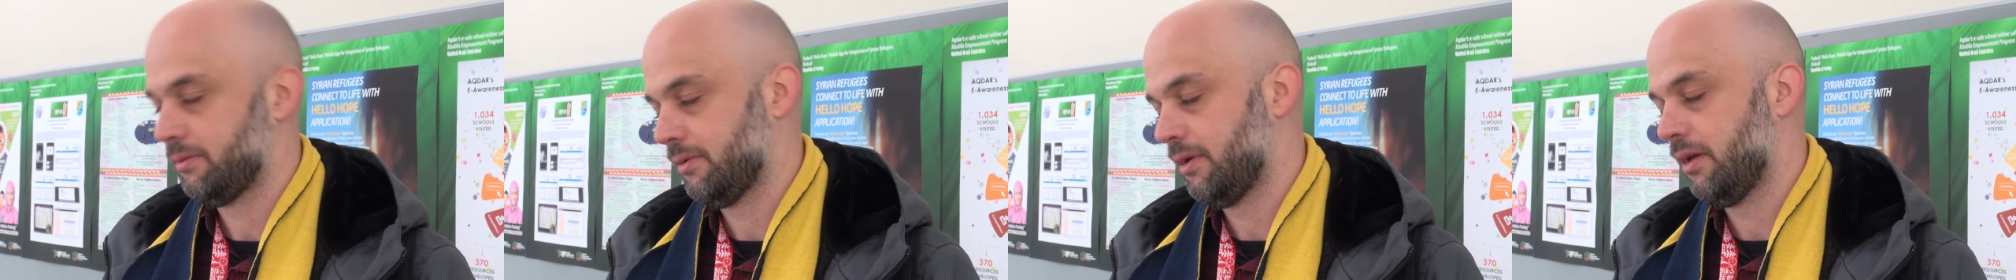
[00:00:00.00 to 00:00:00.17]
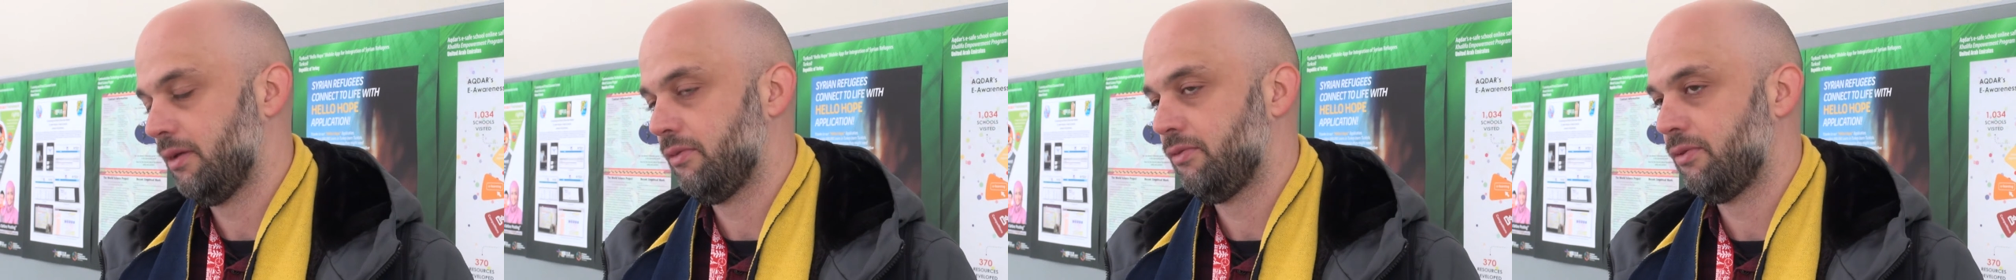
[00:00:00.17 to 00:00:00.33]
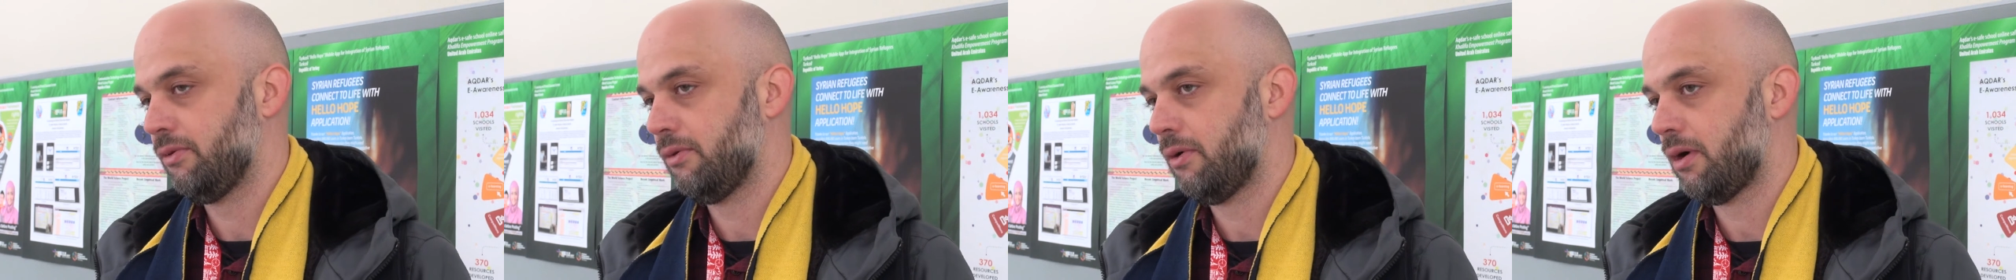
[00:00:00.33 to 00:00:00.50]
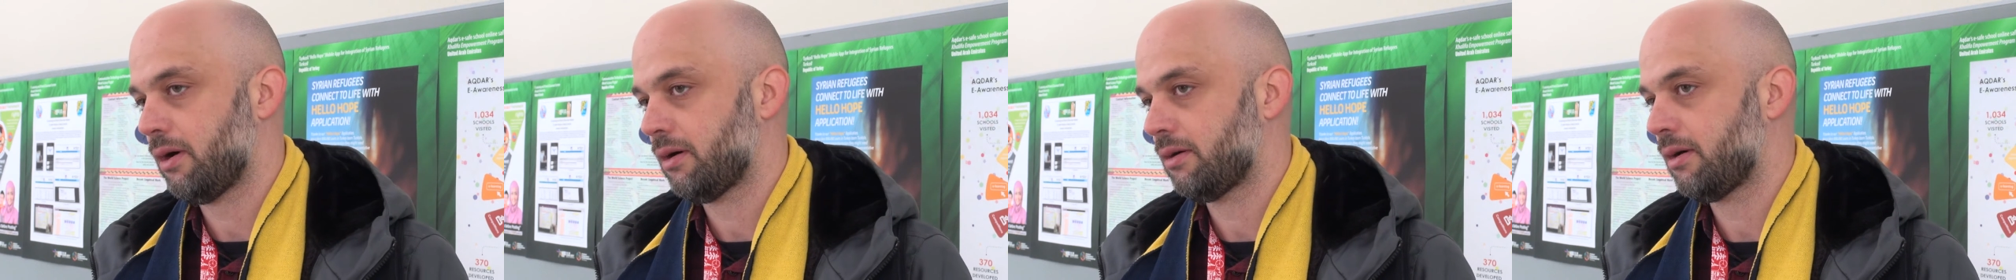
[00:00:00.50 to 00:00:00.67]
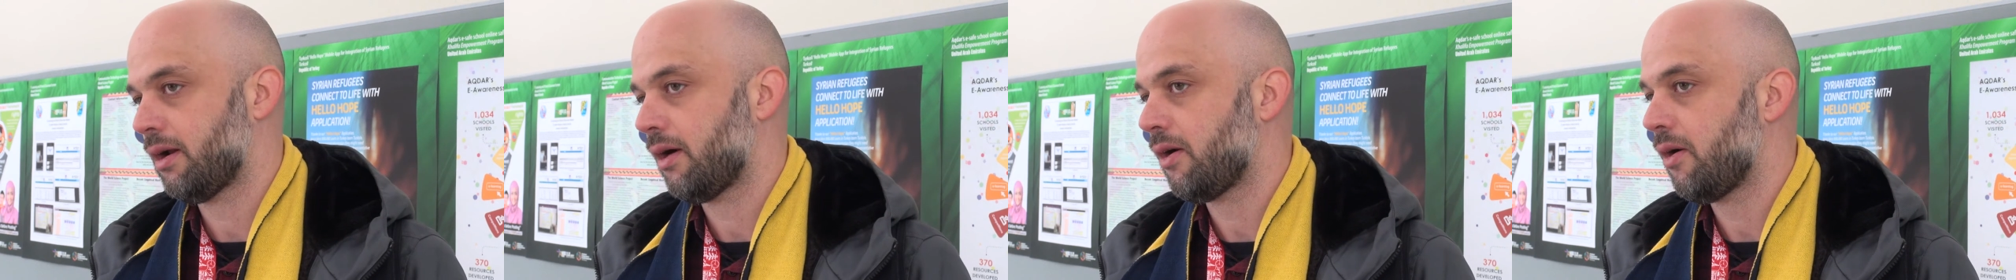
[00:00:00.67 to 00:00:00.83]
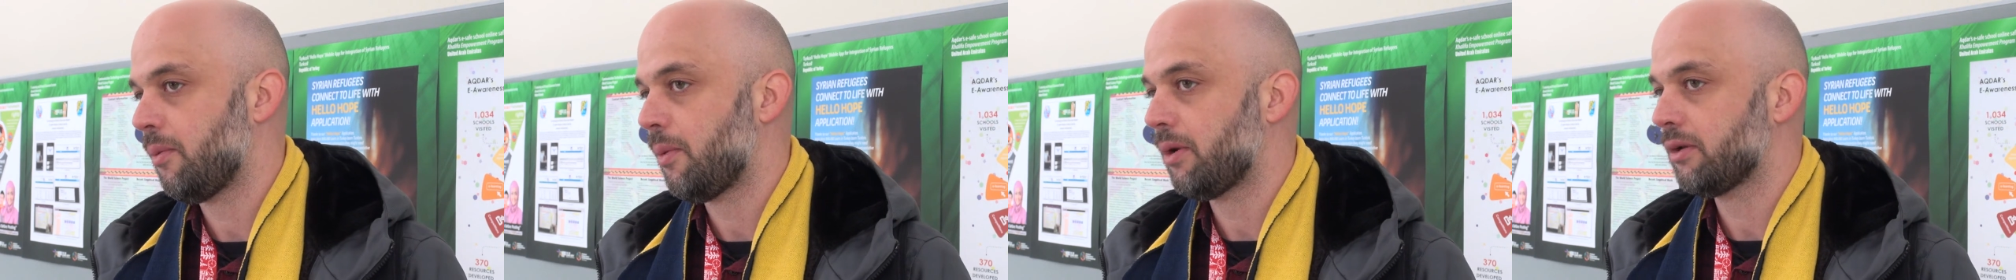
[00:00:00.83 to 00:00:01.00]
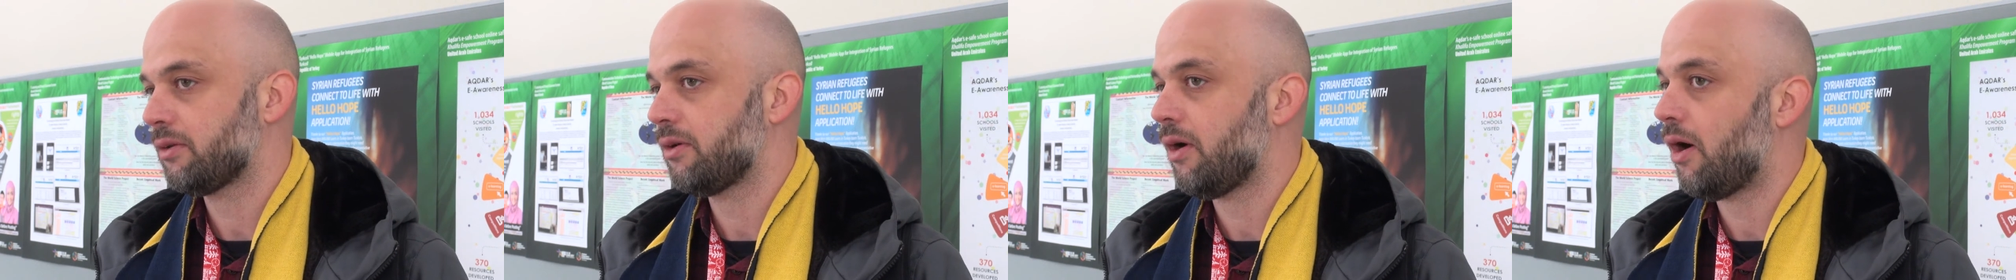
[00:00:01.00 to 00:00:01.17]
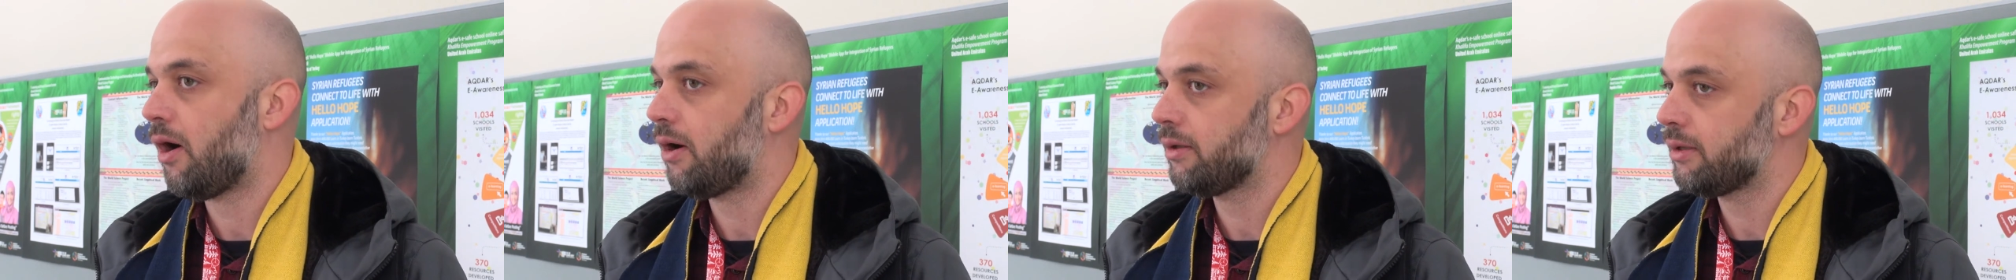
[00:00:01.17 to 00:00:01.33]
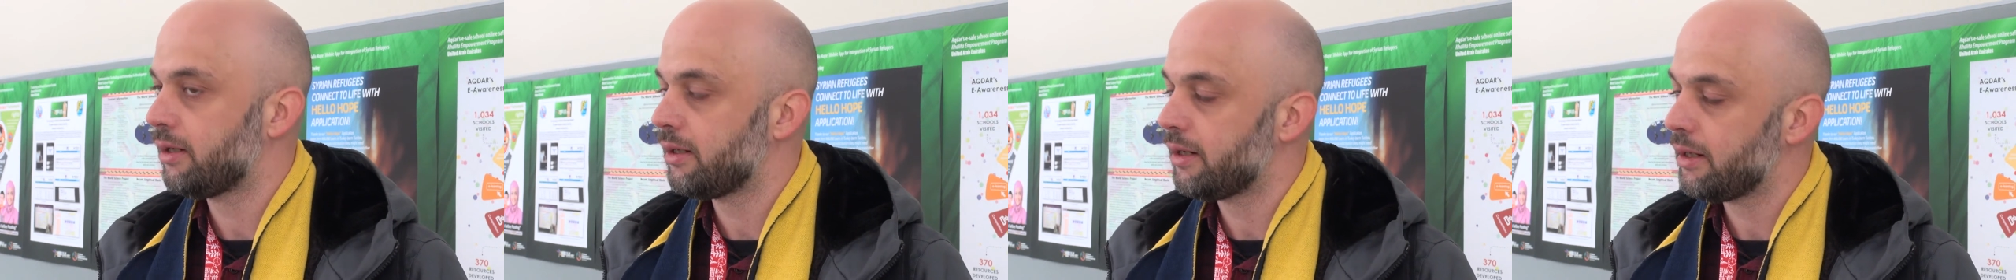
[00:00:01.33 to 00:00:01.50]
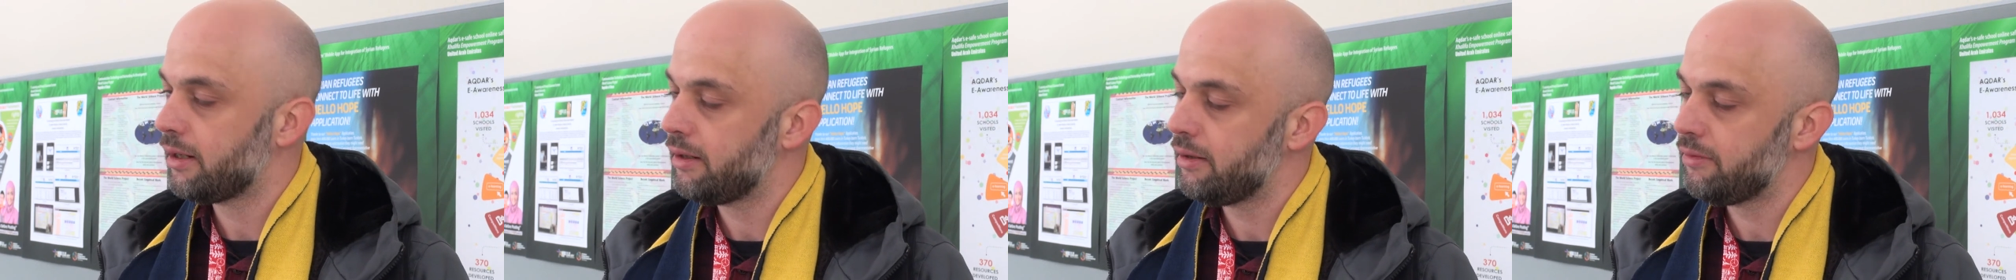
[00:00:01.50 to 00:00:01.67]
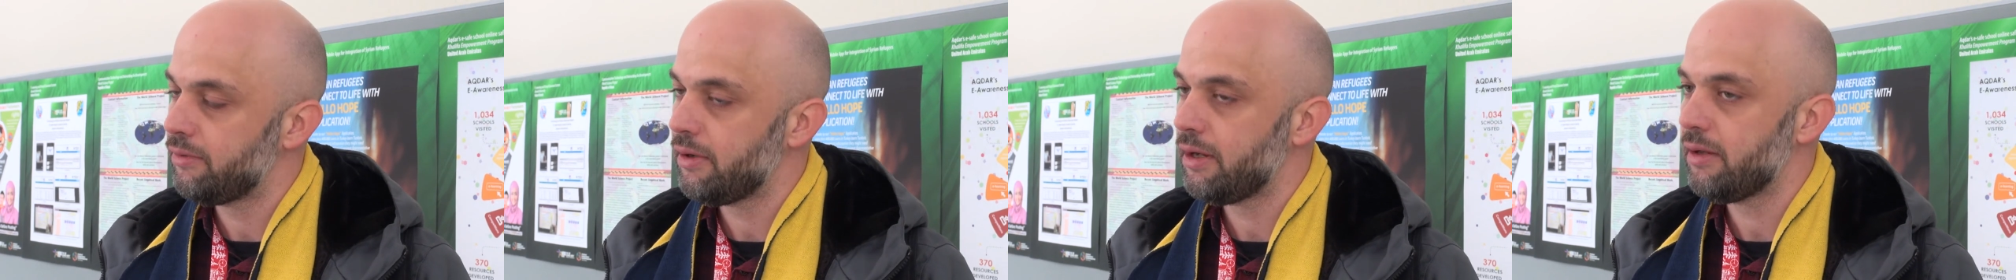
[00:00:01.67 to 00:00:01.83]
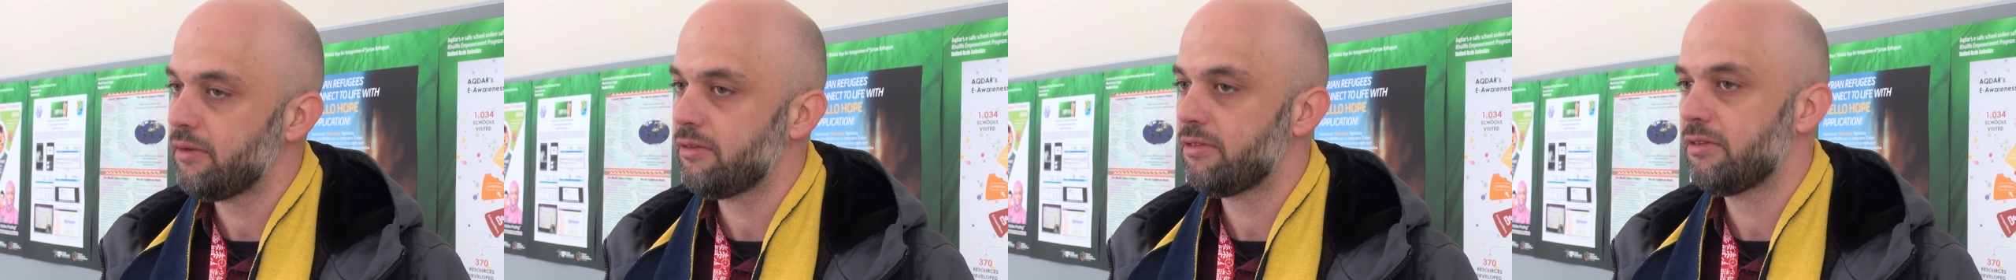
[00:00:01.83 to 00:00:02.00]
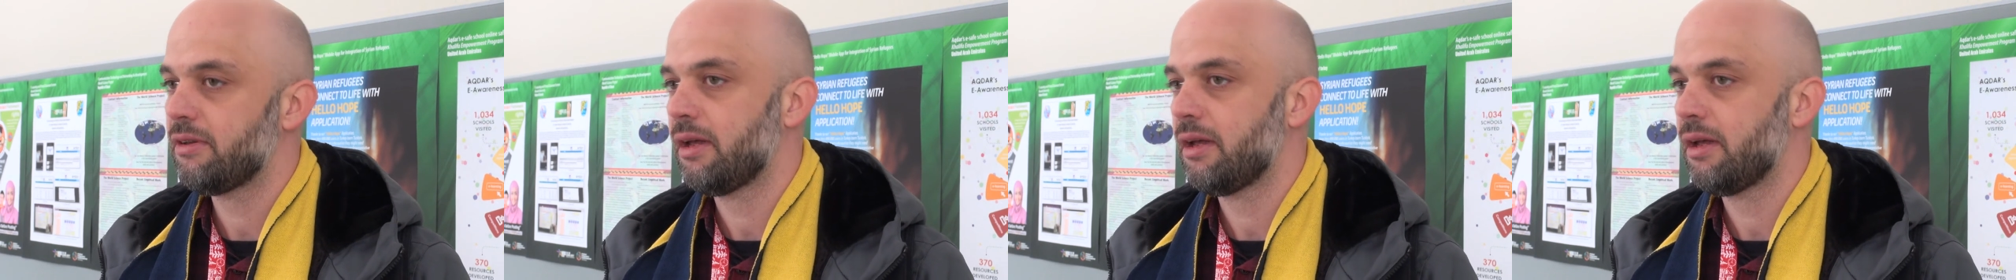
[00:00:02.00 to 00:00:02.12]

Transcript: if you are talking about the other events,